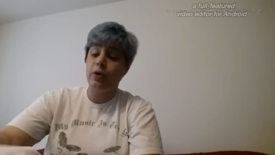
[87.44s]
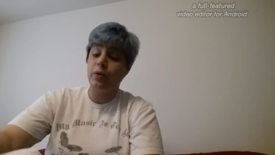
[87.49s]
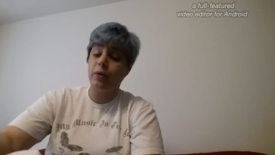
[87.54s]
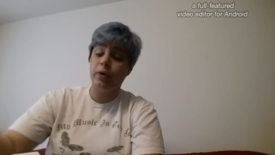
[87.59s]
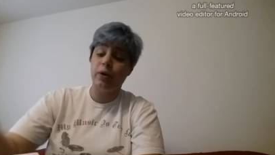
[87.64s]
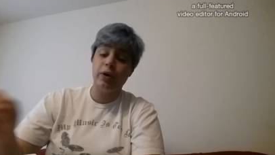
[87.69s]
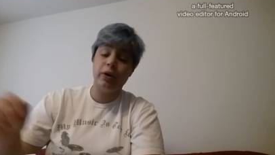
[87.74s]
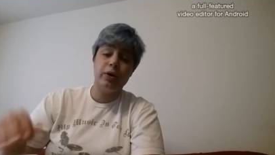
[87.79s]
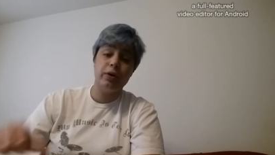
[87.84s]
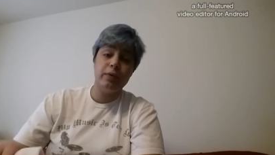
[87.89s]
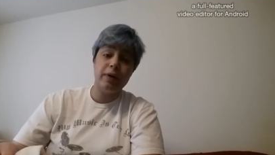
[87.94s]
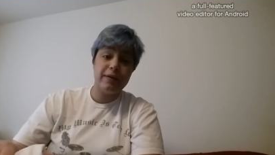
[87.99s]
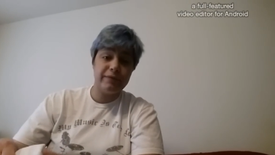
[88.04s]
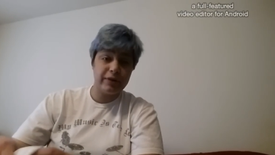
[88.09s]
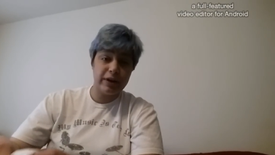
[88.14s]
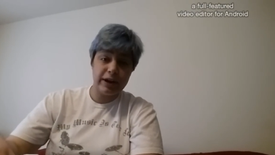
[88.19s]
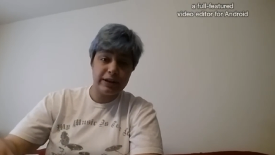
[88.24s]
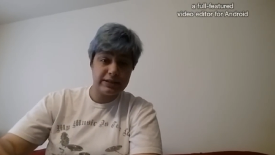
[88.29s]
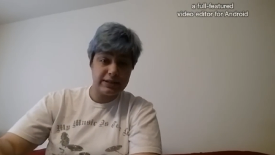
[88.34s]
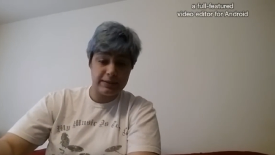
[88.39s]
or
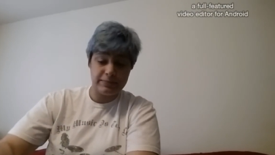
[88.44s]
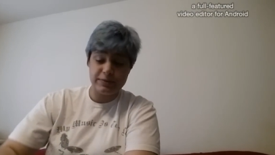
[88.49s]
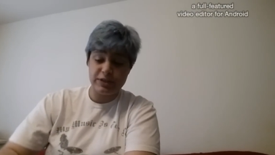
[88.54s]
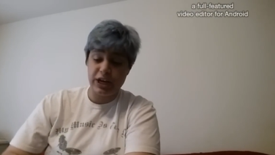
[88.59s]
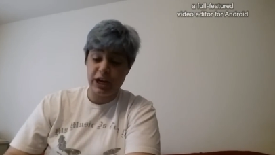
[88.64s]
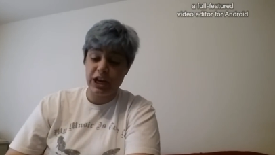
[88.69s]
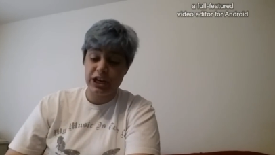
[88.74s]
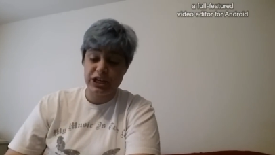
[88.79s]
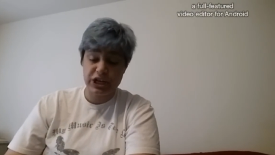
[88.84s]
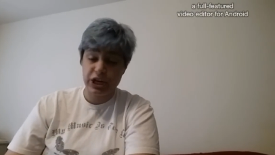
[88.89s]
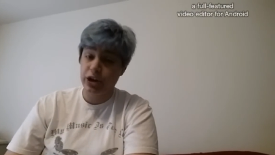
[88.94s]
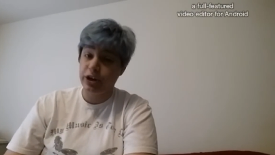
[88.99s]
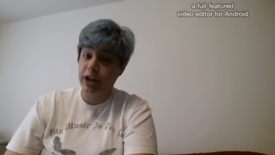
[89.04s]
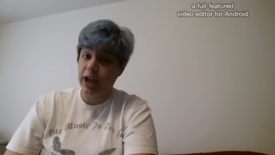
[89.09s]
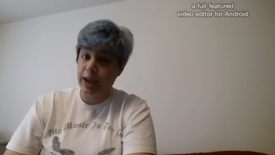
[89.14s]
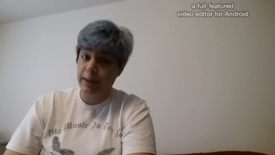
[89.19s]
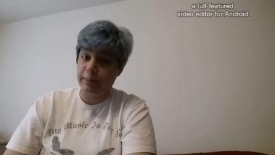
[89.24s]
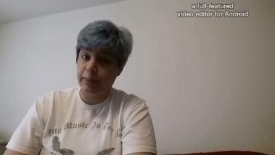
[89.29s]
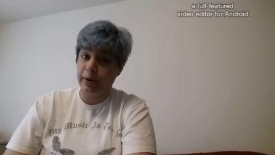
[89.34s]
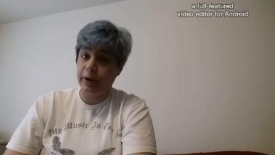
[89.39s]
whoever ends up changing your
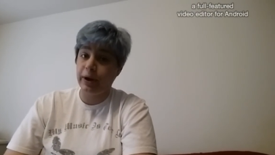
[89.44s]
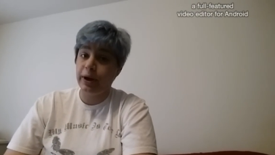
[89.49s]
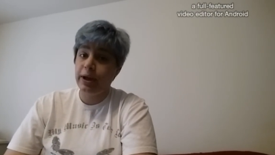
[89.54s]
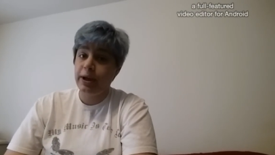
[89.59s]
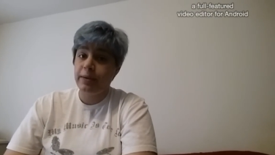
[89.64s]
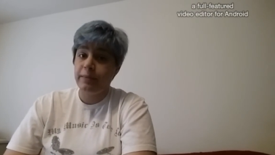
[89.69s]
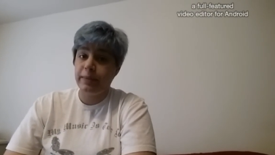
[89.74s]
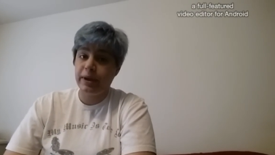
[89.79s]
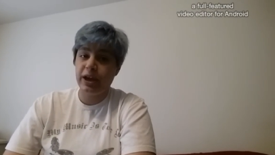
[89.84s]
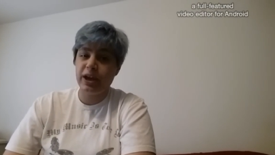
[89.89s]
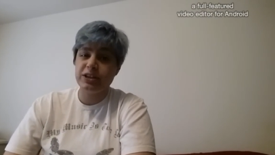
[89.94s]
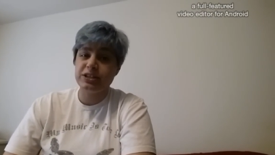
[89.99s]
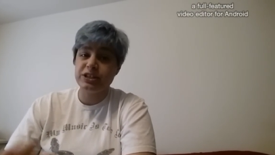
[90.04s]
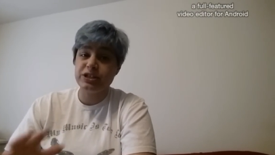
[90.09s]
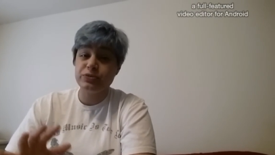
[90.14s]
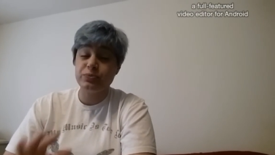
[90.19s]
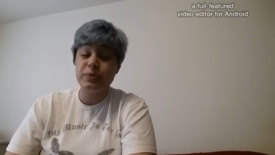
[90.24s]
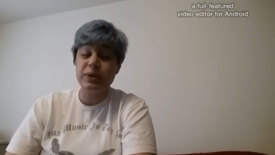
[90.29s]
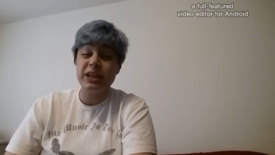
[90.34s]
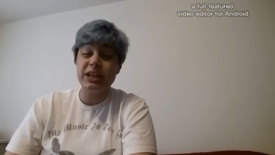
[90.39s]
diaper because
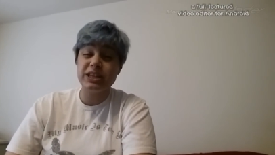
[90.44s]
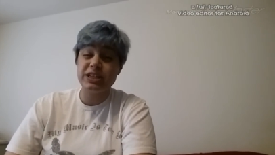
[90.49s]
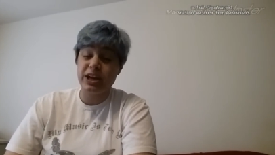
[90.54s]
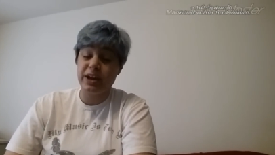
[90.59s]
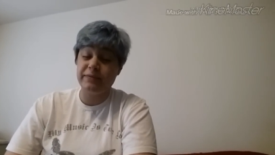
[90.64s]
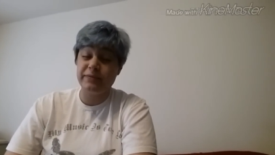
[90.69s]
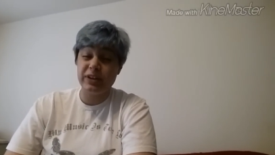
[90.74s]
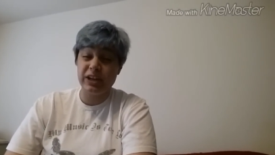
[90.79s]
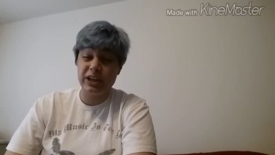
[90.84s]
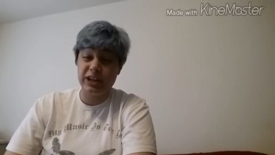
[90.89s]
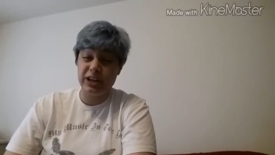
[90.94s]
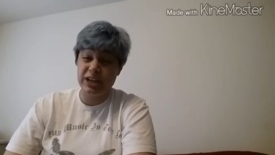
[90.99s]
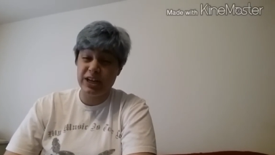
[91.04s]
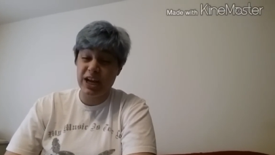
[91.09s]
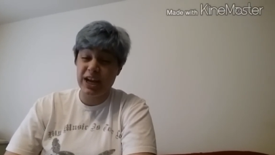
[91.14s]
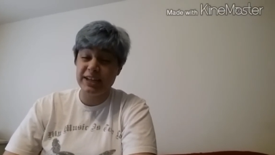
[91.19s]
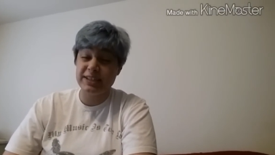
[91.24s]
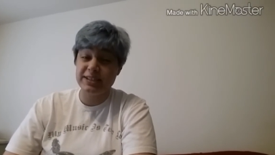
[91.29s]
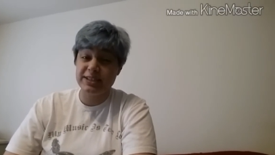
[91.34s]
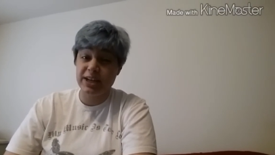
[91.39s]
it's really tough to get a
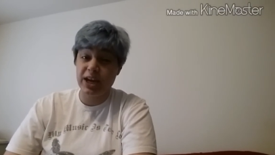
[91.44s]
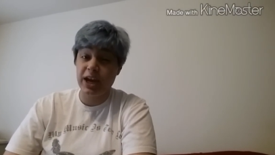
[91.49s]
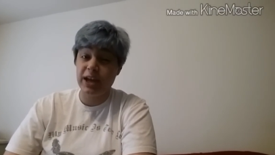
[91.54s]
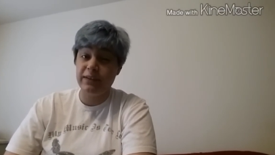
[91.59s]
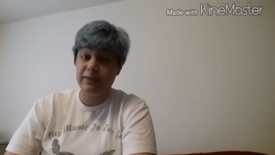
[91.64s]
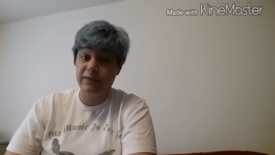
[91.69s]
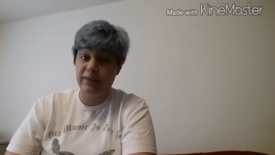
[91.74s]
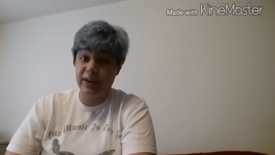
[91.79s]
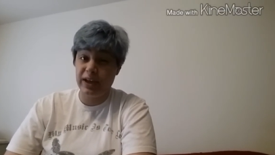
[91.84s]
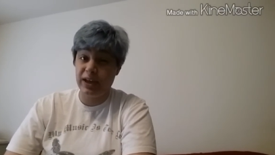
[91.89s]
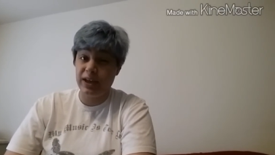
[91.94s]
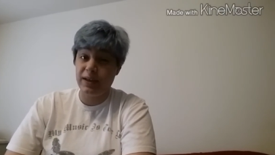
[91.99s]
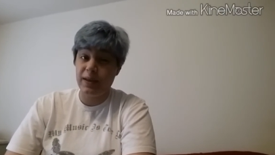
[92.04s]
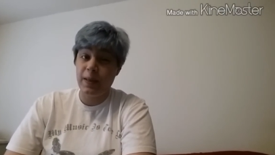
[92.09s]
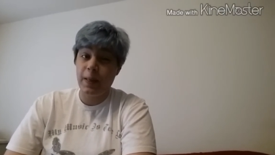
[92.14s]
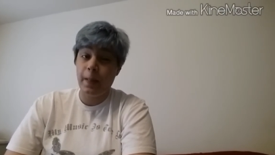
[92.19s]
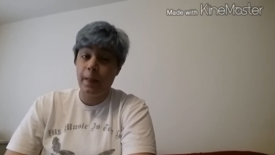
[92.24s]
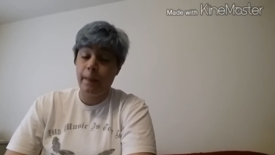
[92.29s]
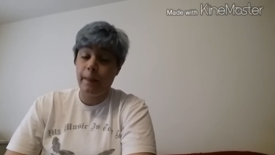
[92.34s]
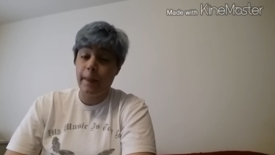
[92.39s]
nice tight fit
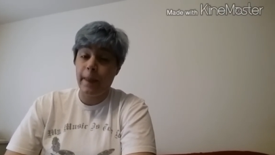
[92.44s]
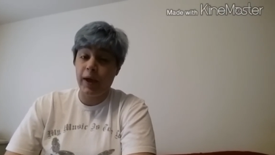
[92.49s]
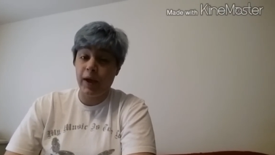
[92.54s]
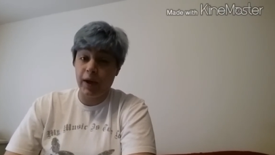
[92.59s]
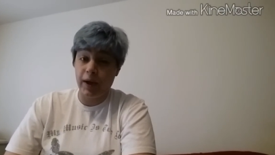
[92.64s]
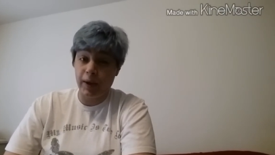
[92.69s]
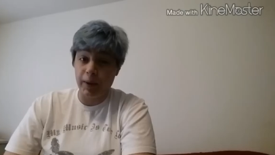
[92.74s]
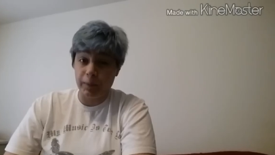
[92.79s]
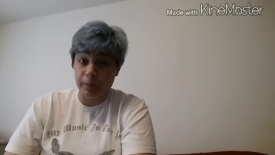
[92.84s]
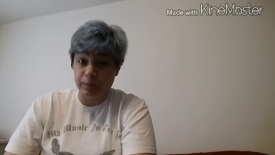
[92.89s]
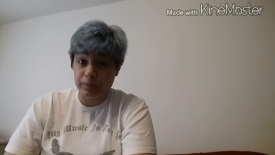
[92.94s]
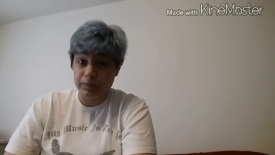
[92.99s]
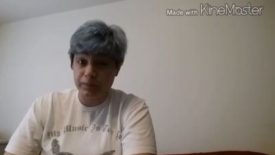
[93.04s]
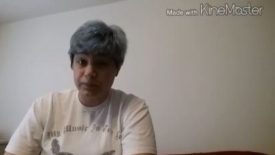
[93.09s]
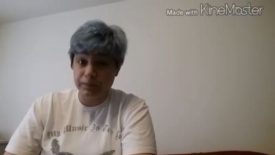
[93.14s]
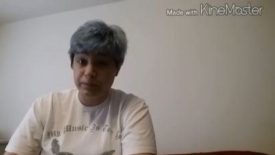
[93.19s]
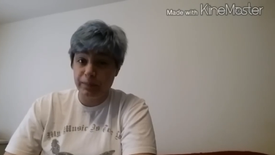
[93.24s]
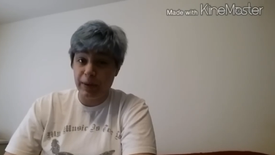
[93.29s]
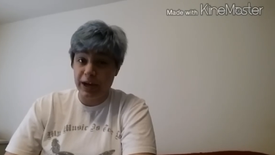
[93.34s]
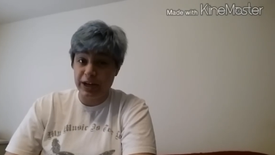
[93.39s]
um,
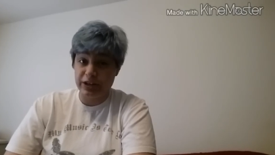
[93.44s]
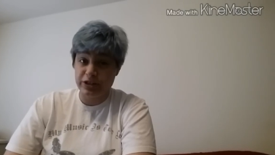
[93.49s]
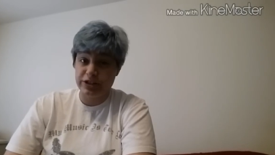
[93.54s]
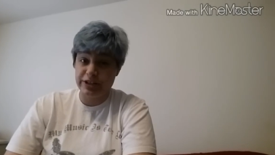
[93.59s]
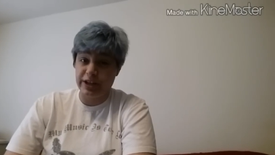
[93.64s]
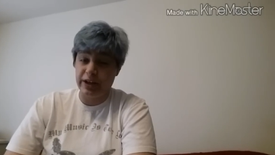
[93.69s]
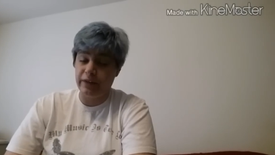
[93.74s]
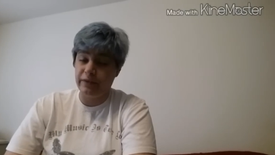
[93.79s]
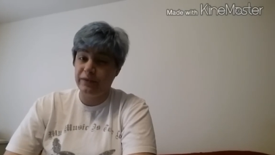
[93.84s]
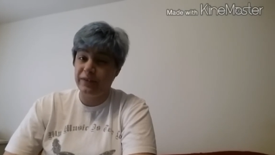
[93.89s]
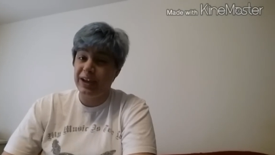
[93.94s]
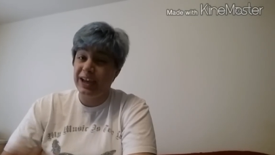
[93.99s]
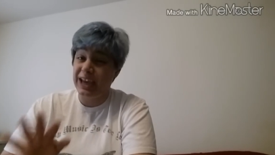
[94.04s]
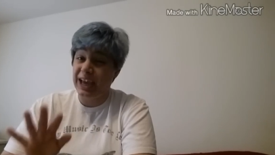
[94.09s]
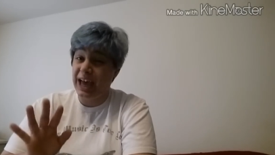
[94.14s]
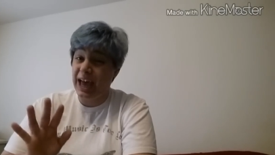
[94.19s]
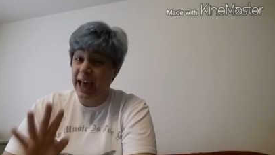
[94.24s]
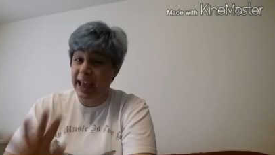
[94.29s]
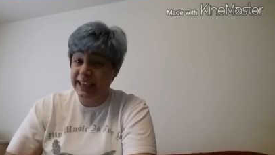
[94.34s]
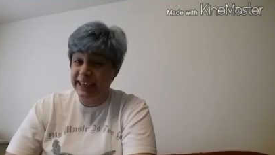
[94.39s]
by yourself.
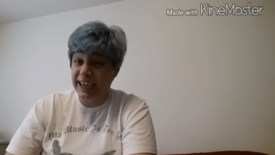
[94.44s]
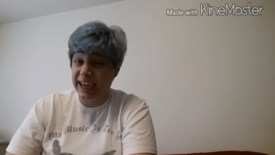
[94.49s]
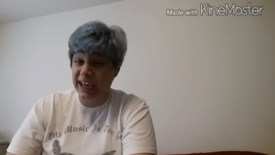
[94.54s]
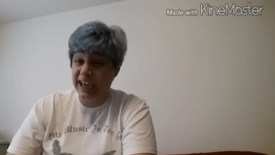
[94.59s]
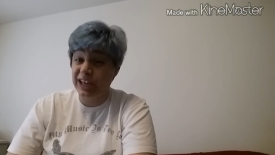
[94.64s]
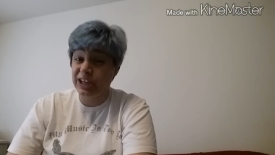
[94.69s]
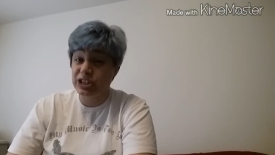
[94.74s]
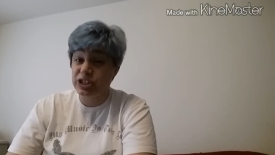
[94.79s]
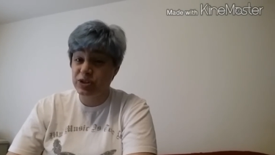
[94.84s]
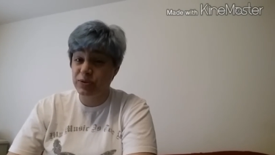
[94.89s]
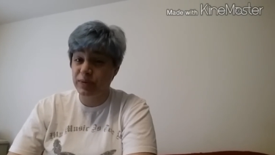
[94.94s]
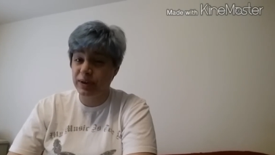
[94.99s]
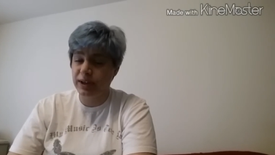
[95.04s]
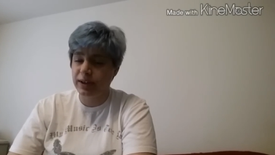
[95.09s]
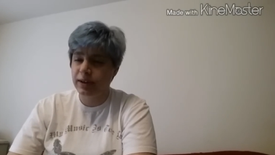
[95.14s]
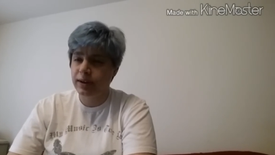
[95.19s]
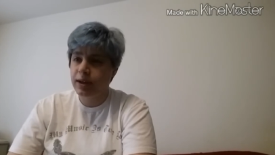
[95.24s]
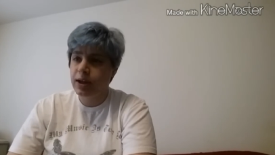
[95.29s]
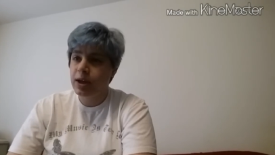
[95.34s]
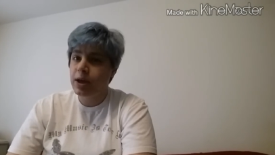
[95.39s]
I can do
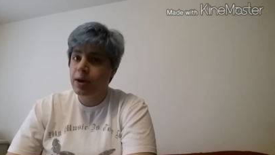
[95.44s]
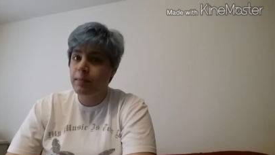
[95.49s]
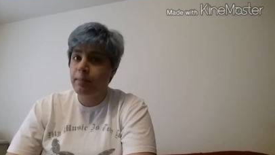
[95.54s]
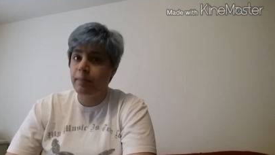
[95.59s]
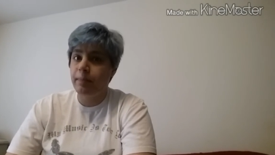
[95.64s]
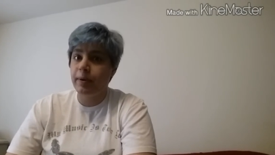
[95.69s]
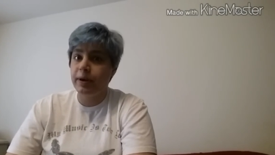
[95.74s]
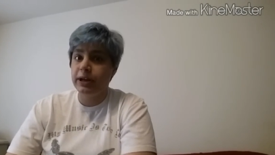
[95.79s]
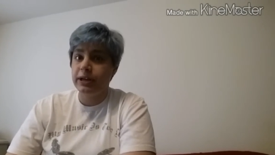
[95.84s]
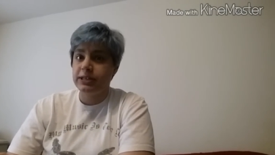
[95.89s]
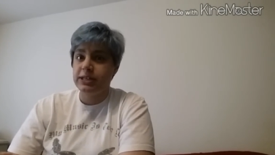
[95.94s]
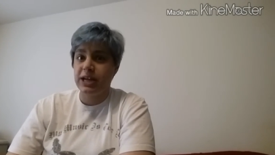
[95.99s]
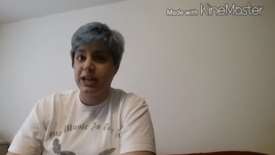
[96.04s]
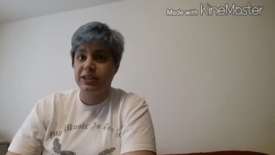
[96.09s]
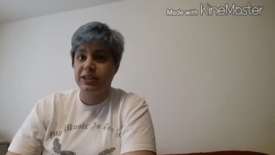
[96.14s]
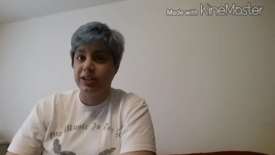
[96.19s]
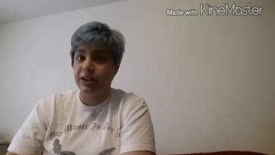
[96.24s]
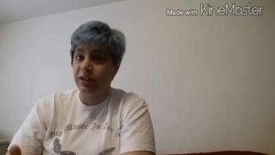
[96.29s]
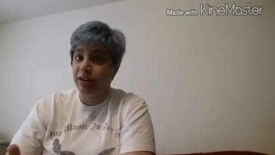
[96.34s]
it, but it takes